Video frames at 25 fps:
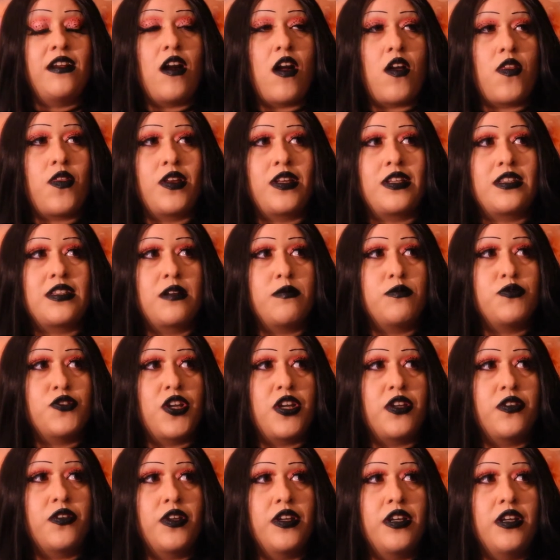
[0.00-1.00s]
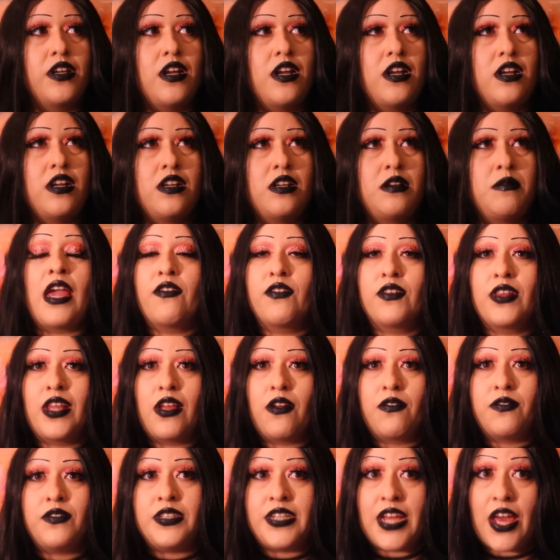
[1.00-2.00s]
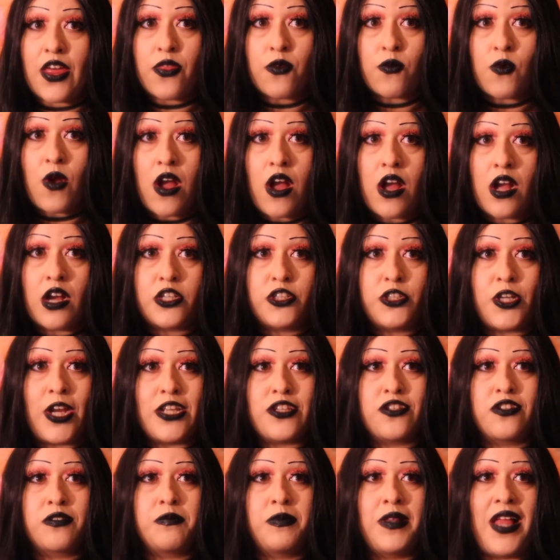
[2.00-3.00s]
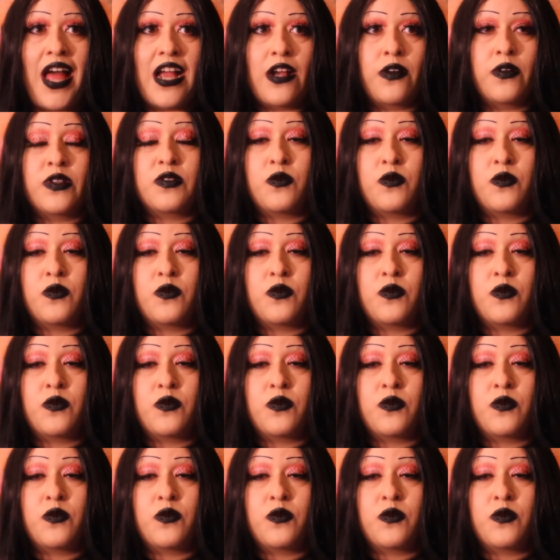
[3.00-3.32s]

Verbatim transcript: gothic subgenre. I even love death rock. Tragic Black